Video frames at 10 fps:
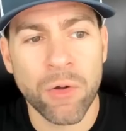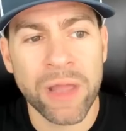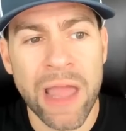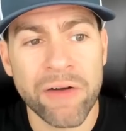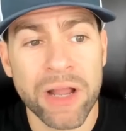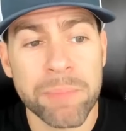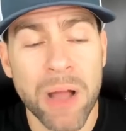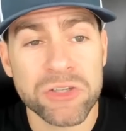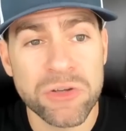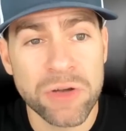only Eric
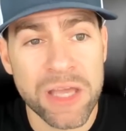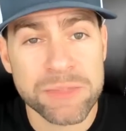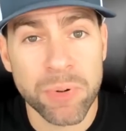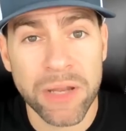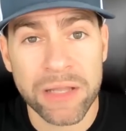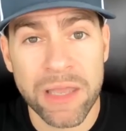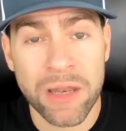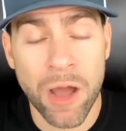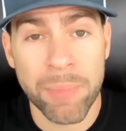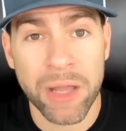Balchunas
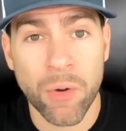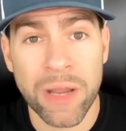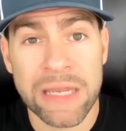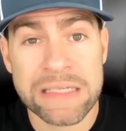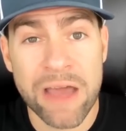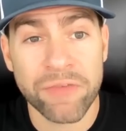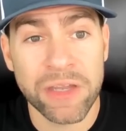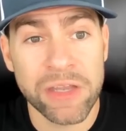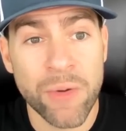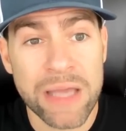predicting a Bitcoin ETF
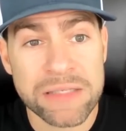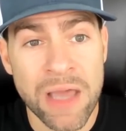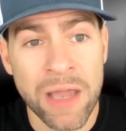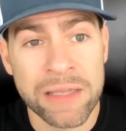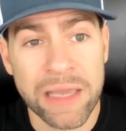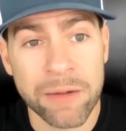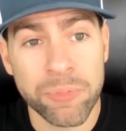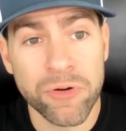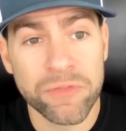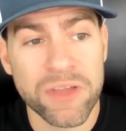in the US to get
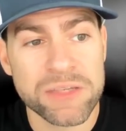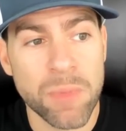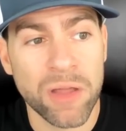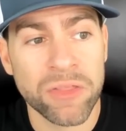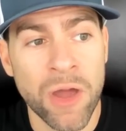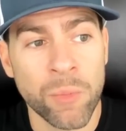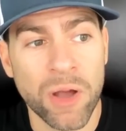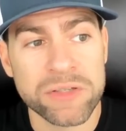approved this month, we